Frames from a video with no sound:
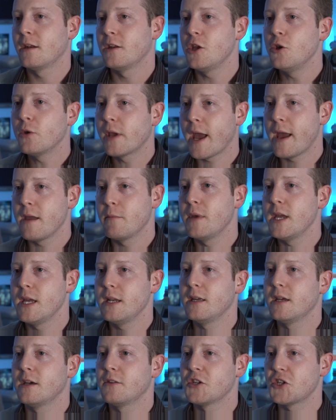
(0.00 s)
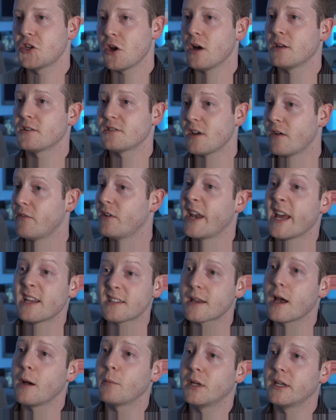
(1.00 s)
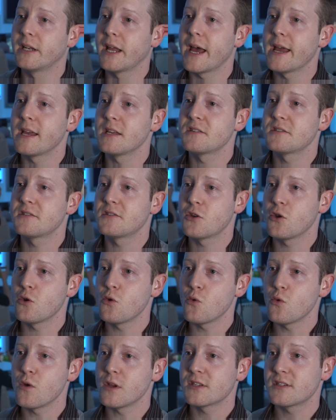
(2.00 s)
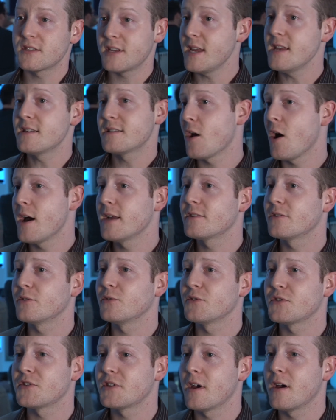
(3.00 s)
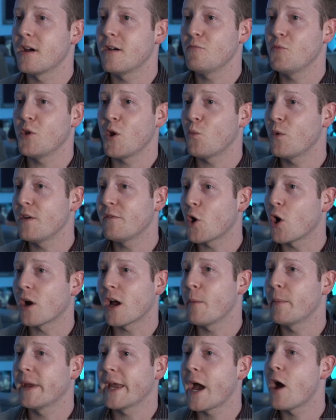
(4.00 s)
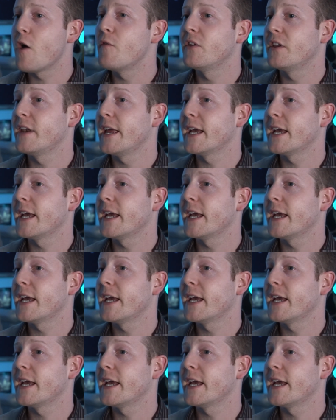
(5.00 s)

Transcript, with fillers: and UK media the chance over the next couple of days to see titles that you know, we've got coming out over the